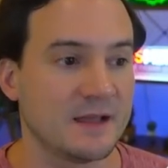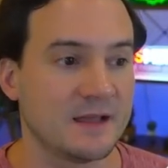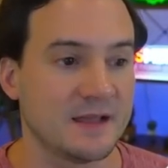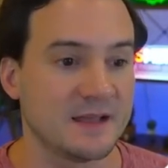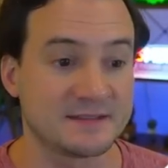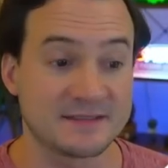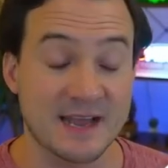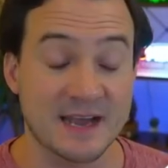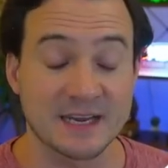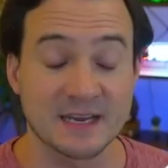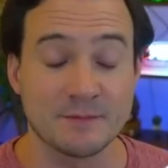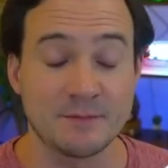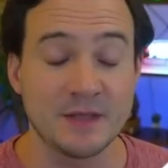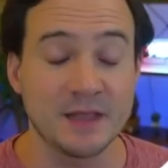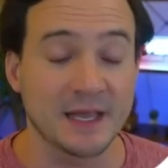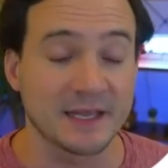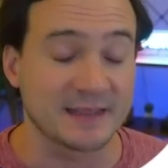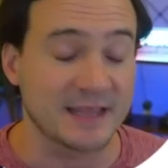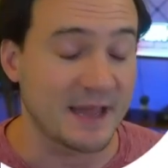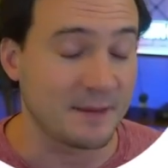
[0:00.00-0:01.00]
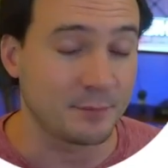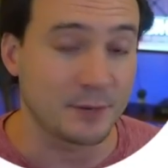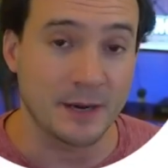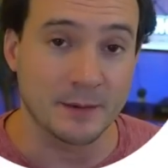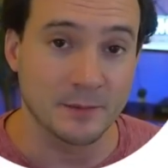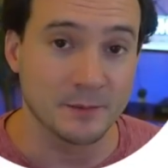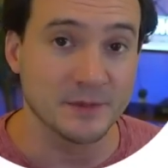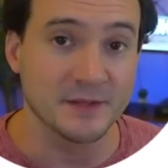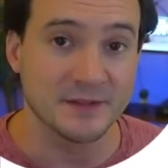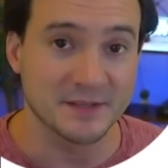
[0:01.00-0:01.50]
it's not going to be like that
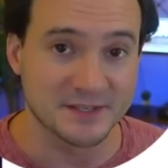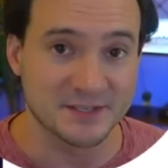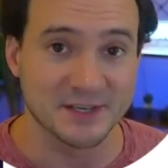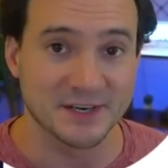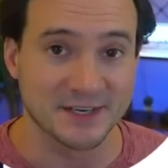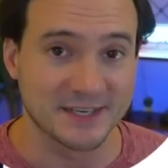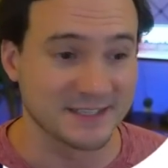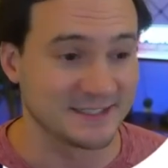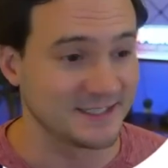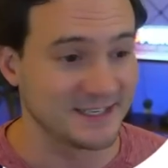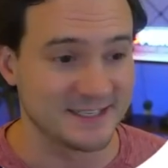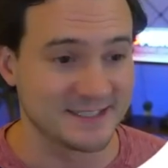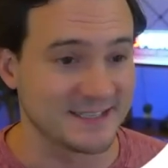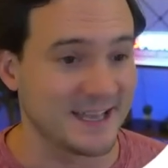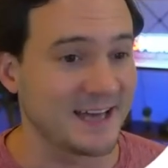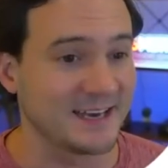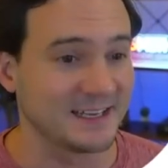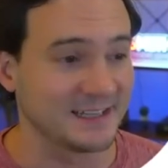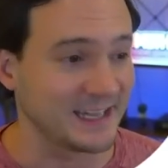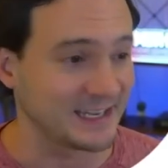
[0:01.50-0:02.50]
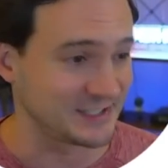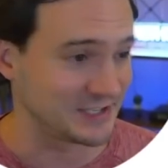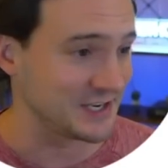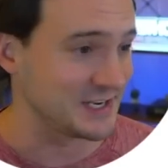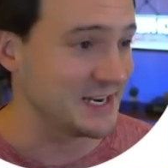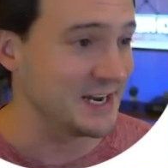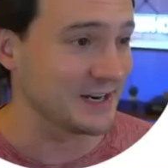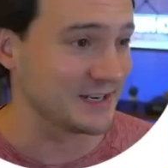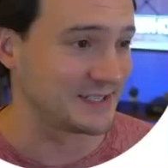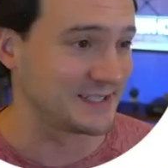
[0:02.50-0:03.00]
probably this year because it is not an
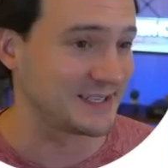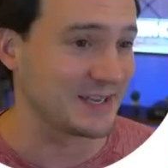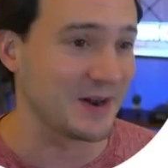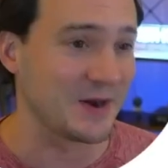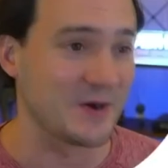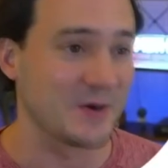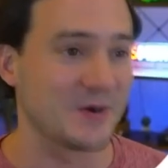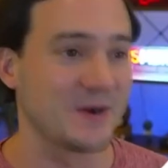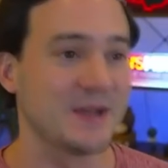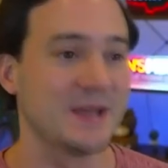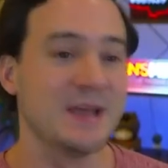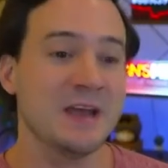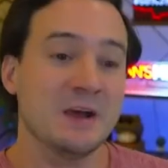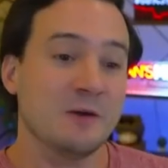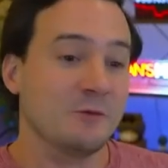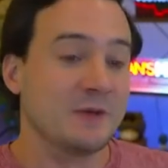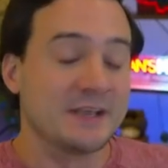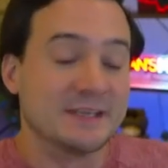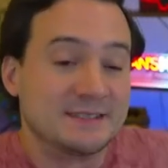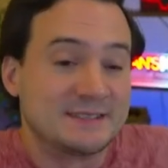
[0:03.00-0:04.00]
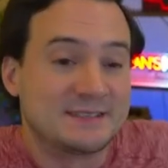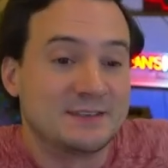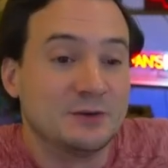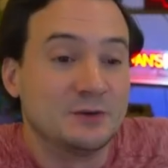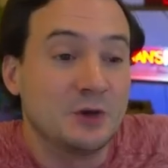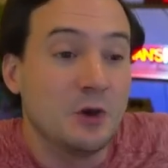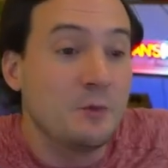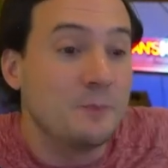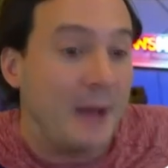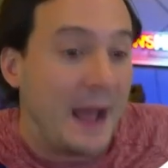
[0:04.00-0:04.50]
election year. So we can still
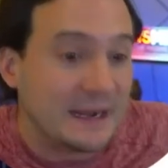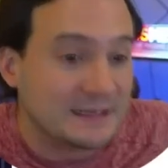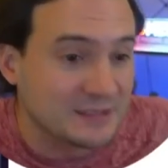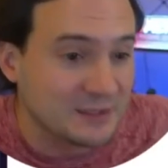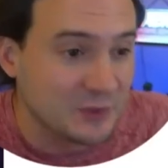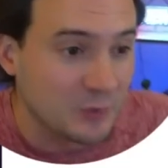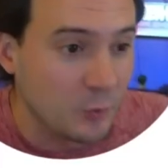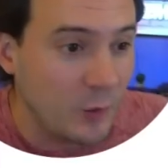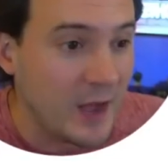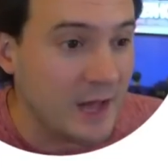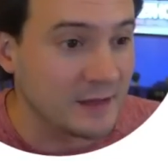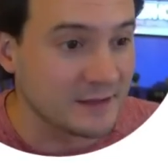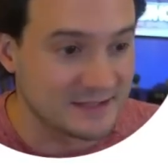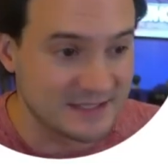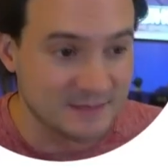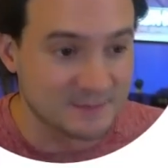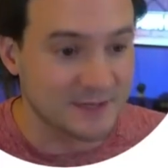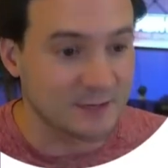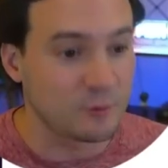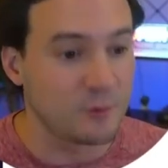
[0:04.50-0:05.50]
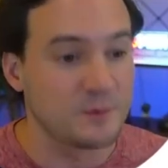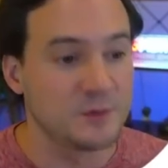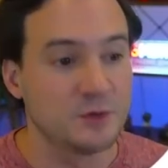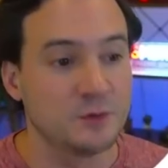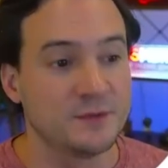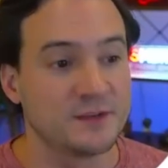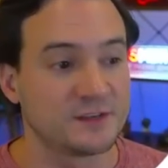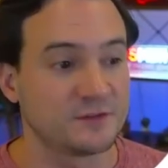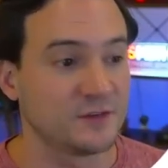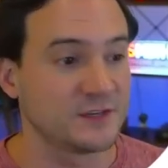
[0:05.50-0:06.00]
go back to the well. It seems like we've been
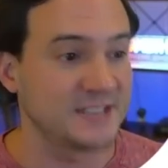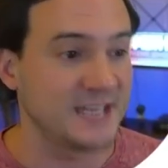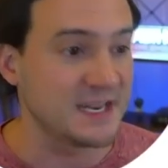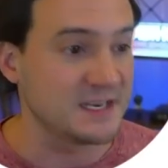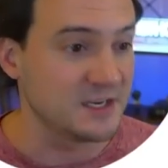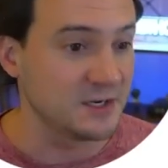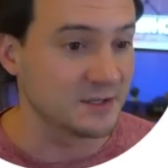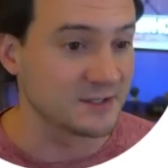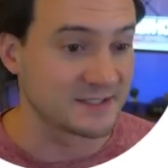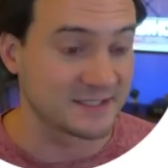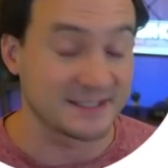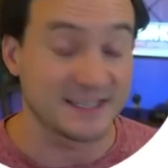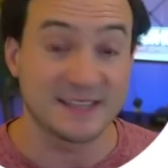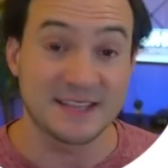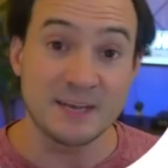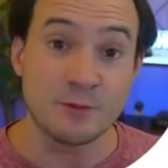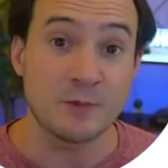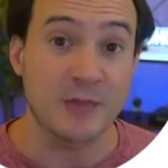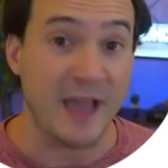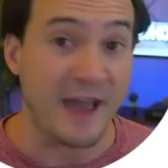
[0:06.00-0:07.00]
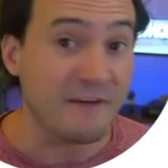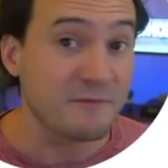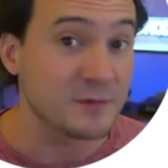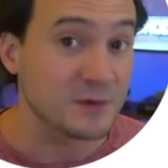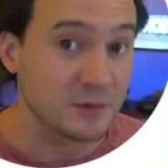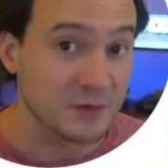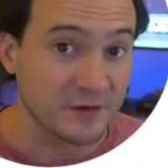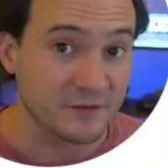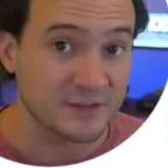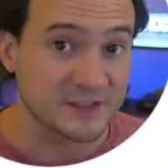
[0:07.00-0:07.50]
doing this for 10 years because I think we have been
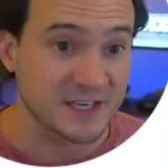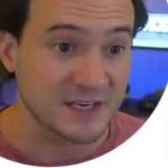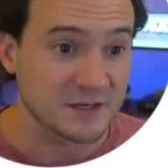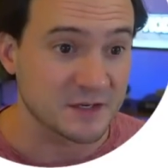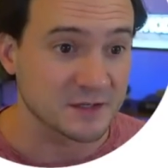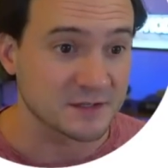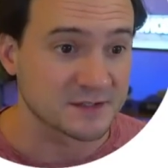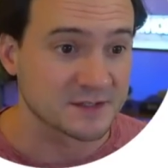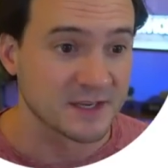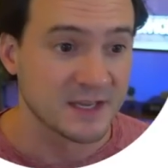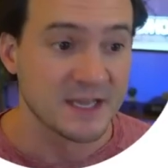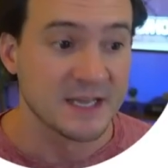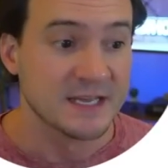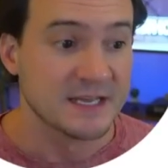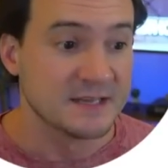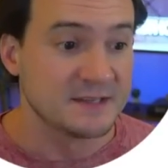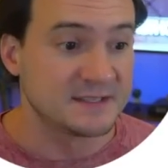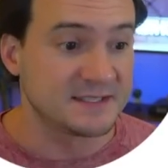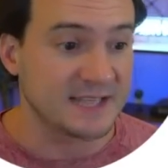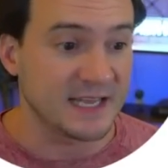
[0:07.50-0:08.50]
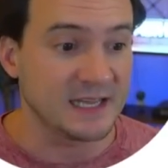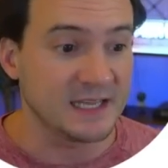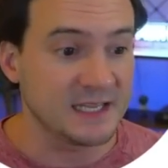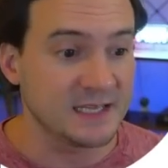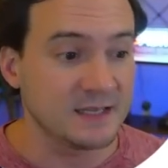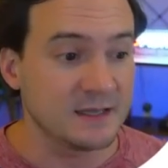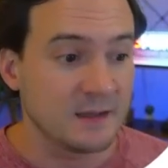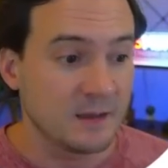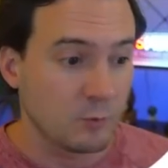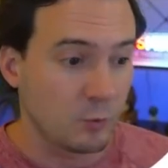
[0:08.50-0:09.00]
doing it for 10 years,
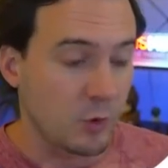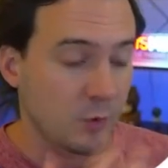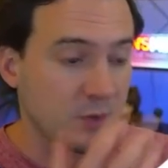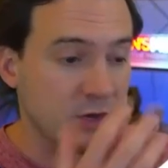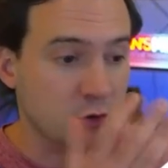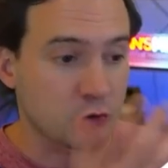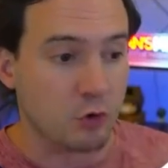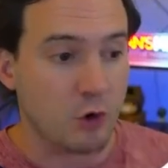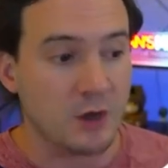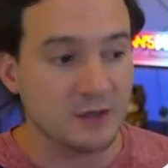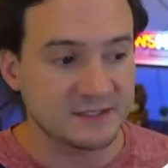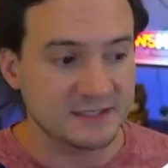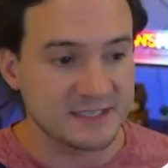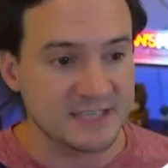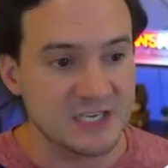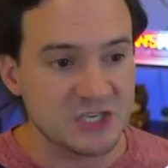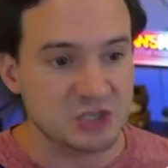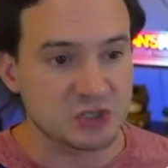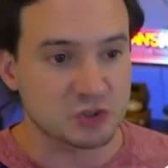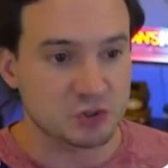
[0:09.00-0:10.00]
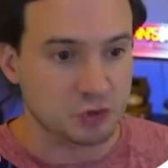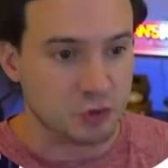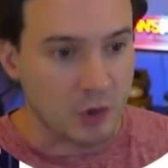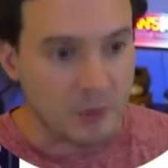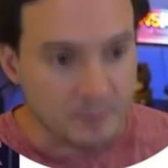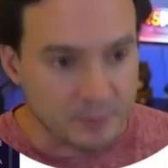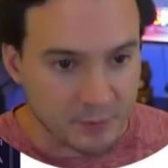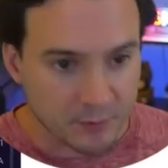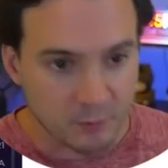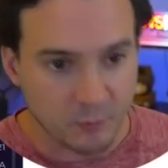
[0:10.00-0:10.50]
selling where we cross niche
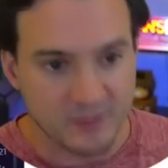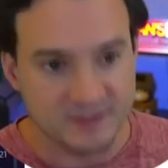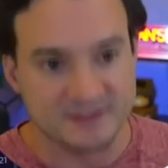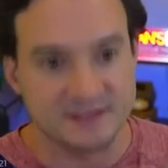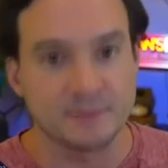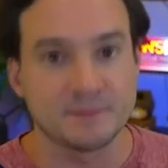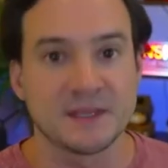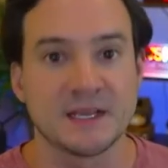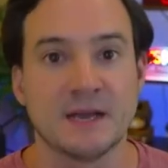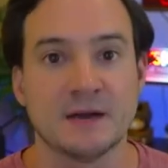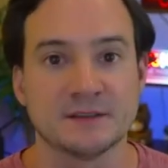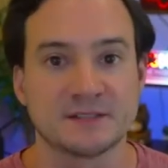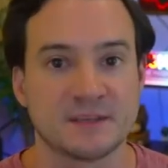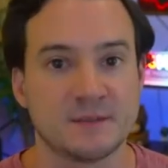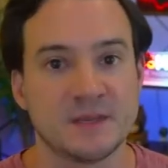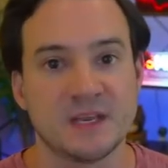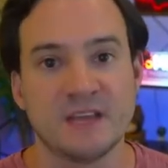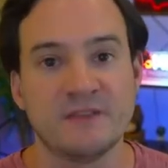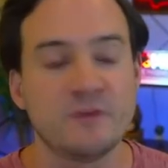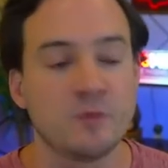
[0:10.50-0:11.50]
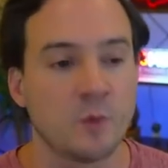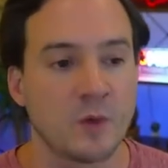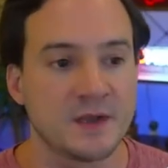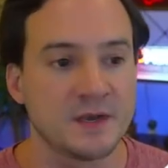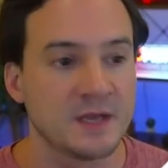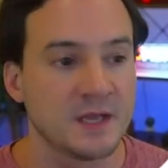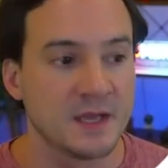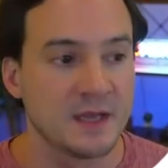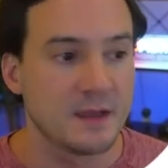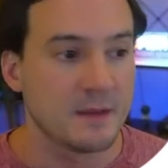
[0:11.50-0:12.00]
Trump with something else. I mean, even
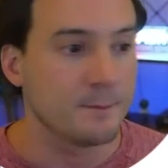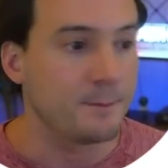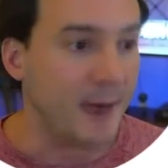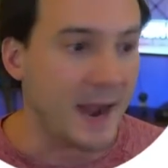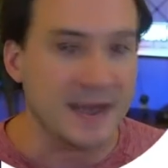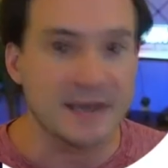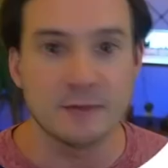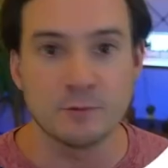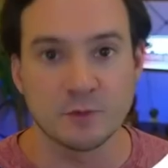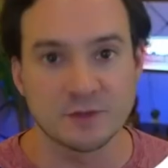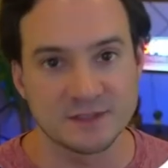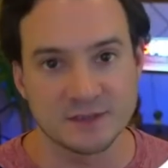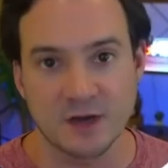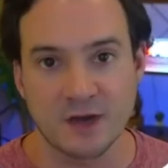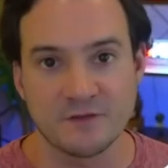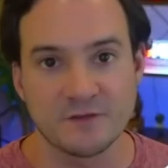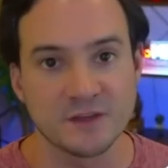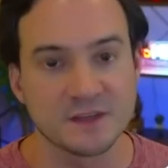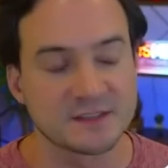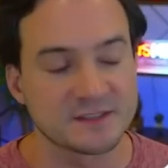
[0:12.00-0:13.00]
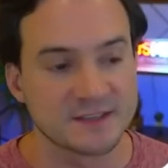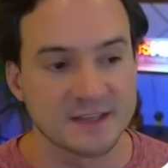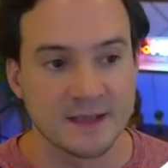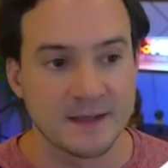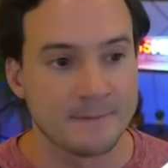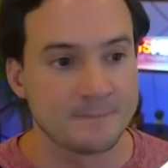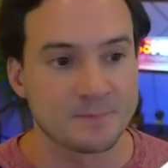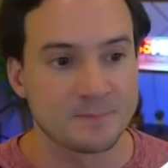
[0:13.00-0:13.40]
when Biden was in office,